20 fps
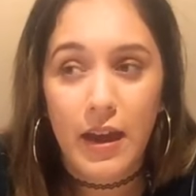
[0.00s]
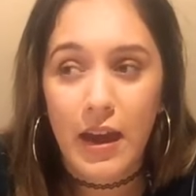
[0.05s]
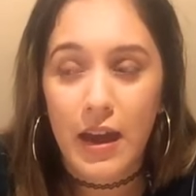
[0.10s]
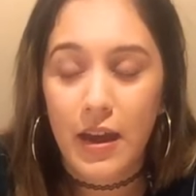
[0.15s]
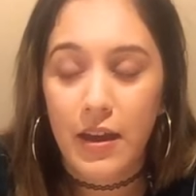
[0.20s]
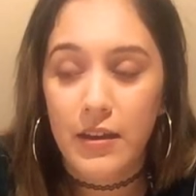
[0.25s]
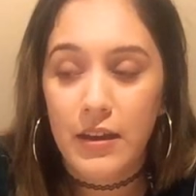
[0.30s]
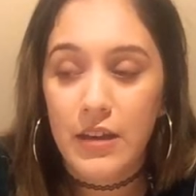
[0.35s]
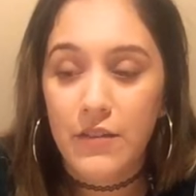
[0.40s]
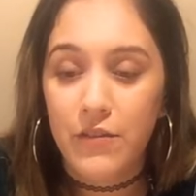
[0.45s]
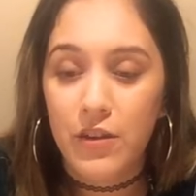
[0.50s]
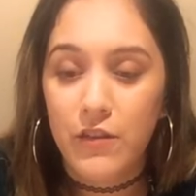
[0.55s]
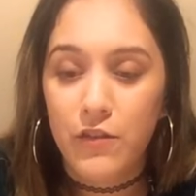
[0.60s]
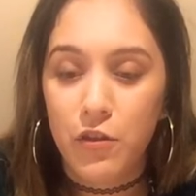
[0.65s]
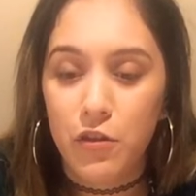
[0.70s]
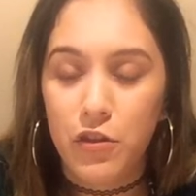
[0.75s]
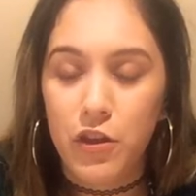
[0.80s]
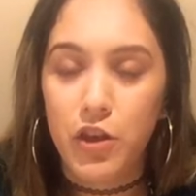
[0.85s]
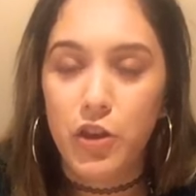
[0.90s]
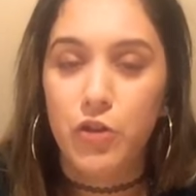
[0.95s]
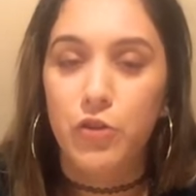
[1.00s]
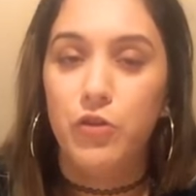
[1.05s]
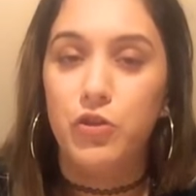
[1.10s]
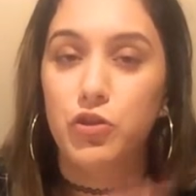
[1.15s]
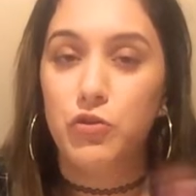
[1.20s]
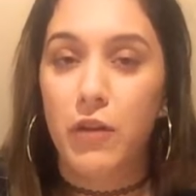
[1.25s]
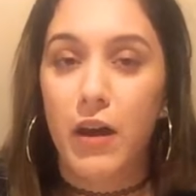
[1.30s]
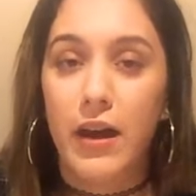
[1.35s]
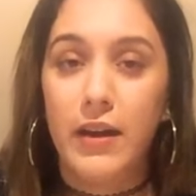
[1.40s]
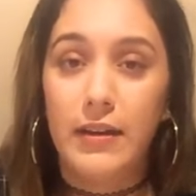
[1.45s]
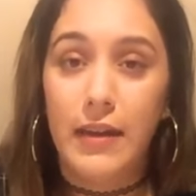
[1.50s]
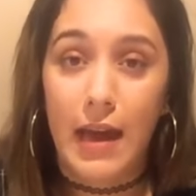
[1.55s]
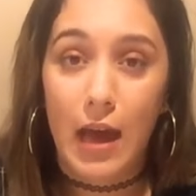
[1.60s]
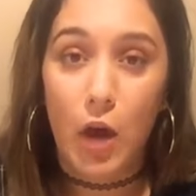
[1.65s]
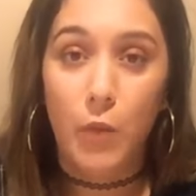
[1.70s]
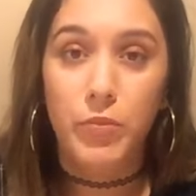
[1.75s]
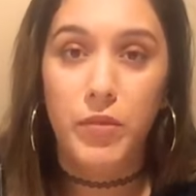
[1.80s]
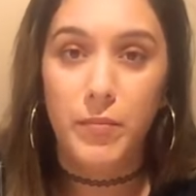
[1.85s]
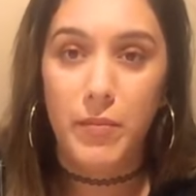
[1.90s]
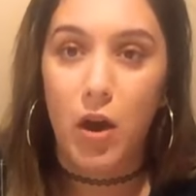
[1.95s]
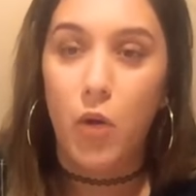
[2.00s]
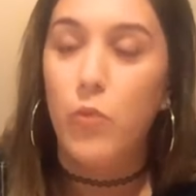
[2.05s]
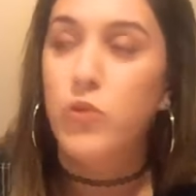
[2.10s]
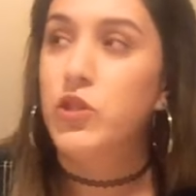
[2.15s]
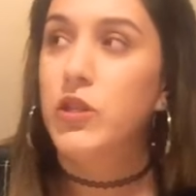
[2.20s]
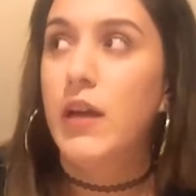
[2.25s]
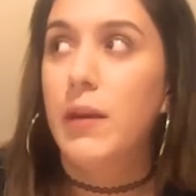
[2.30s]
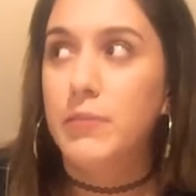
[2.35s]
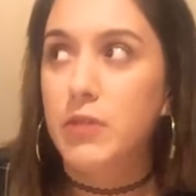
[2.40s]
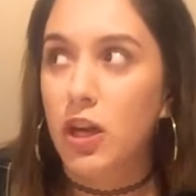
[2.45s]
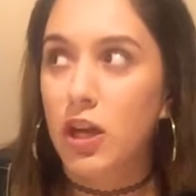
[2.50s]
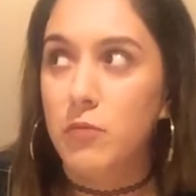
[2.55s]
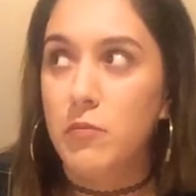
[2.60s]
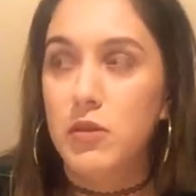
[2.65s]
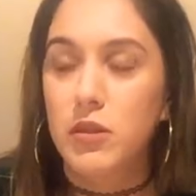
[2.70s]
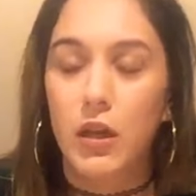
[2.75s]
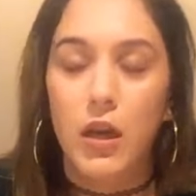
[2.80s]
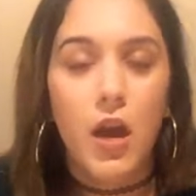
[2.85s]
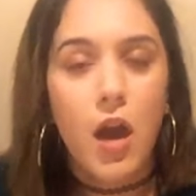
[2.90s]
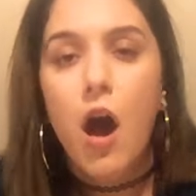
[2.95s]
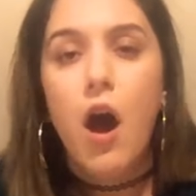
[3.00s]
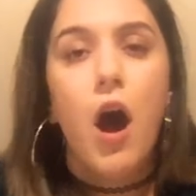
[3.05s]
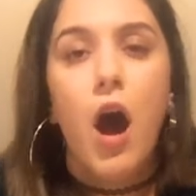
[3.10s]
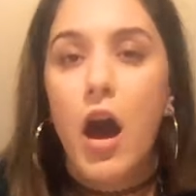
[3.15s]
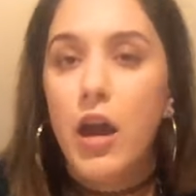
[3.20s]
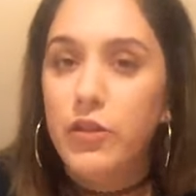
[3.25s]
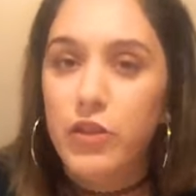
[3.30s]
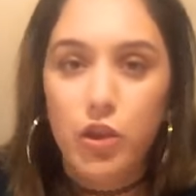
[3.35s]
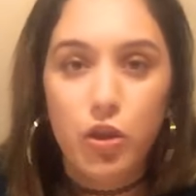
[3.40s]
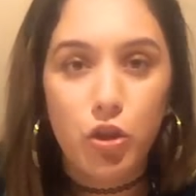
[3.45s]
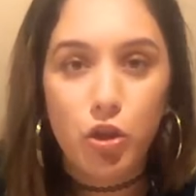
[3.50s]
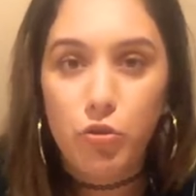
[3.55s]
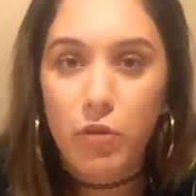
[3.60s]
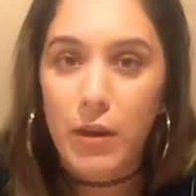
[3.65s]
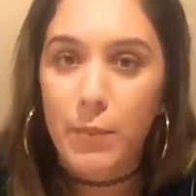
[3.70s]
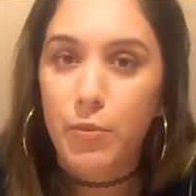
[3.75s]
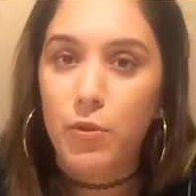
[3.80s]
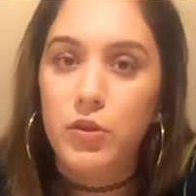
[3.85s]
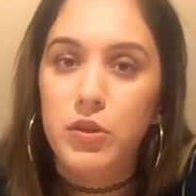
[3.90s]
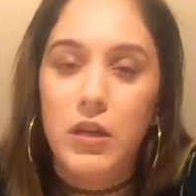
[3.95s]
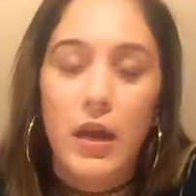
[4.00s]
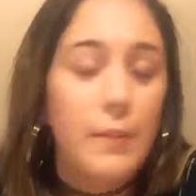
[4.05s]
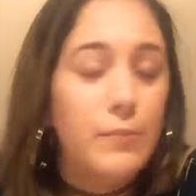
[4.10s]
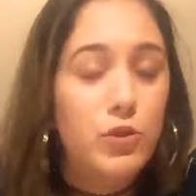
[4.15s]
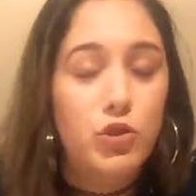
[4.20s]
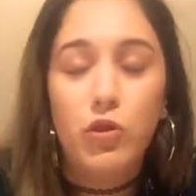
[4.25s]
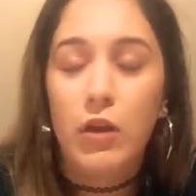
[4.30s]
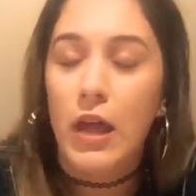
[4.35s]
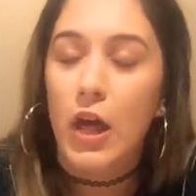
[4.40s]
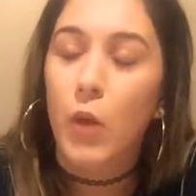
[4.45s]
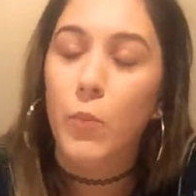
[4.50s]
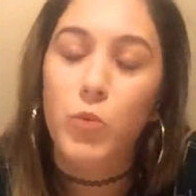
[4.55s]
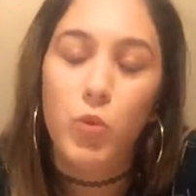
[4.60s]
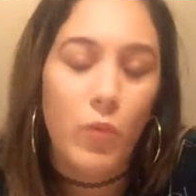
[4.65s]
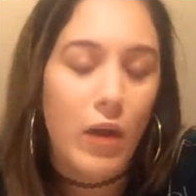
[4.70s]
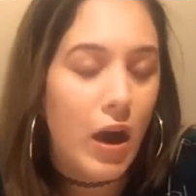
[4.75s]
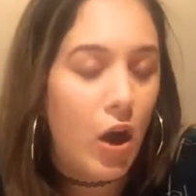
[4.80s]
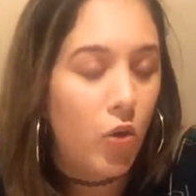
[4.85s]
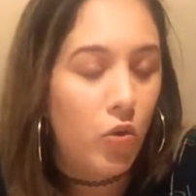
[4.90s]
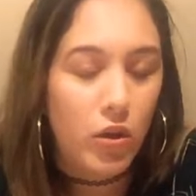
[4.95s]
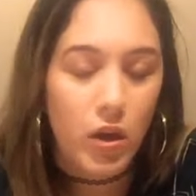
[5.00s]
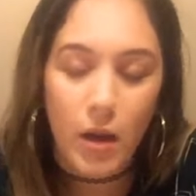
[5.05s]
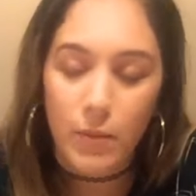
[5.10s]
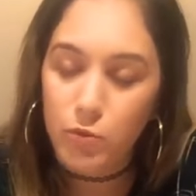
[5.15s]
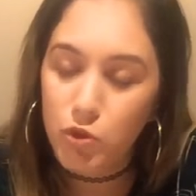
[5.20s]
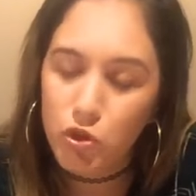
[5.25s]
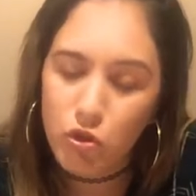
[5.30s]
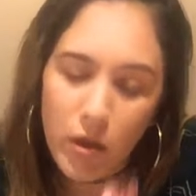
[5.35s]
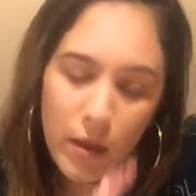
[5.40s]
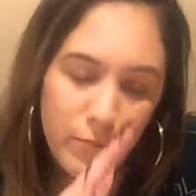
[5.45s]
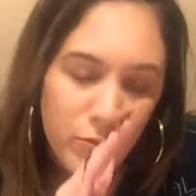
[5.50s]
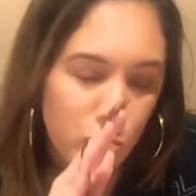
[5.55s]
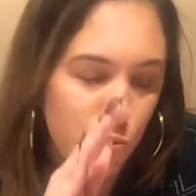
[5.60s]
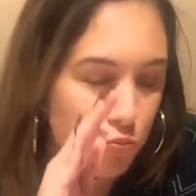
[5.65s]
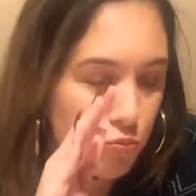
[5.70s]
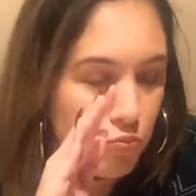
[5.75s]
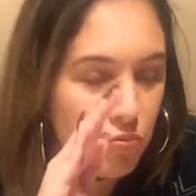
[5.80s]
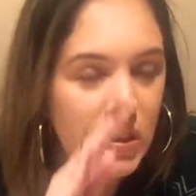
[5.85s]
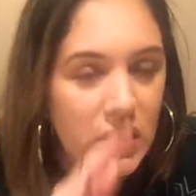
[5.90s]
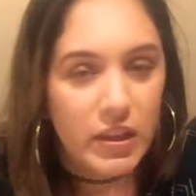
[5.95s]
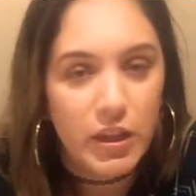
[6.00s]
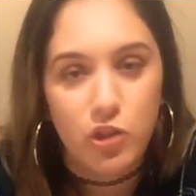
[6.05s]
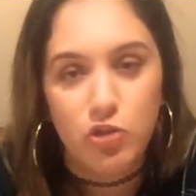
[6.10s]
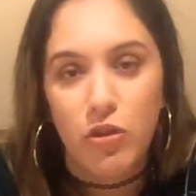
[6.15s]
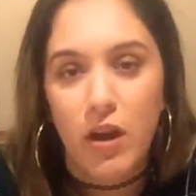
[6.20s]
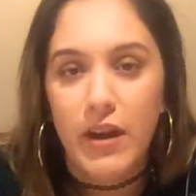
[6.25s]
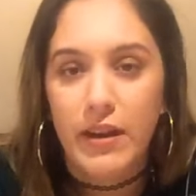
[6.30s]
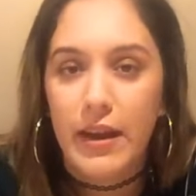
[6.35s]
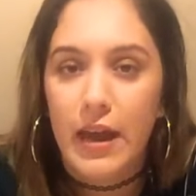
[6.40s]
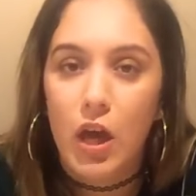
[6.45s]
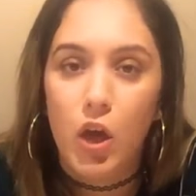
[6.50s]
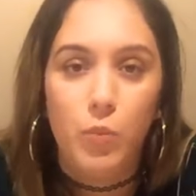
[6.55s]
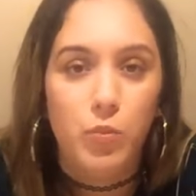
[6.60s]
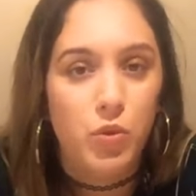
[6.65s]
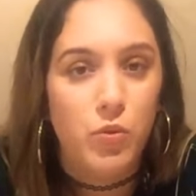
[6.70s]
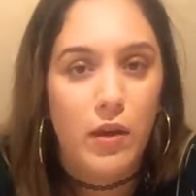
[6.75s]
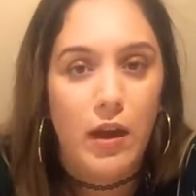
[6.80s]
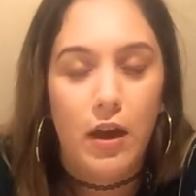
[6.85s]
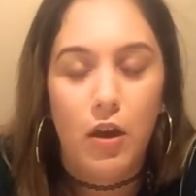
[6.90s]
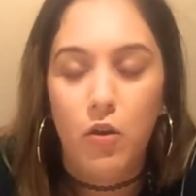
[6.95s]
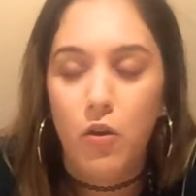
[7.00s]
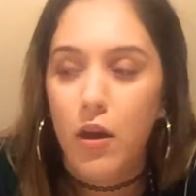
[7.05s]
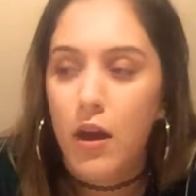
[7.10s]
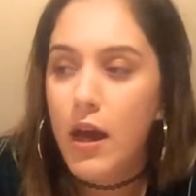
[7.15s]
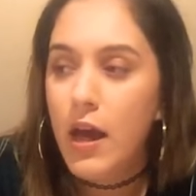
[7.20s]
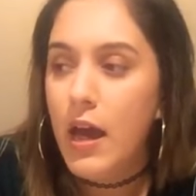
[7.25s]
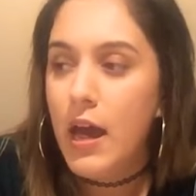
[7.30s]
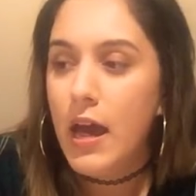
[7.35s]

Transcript: And even if you think you're trying to help them out, which he kept telling me, he's like, I think you're a great person. I'm just trying to help you out. Like, I'm just really trying to help you out.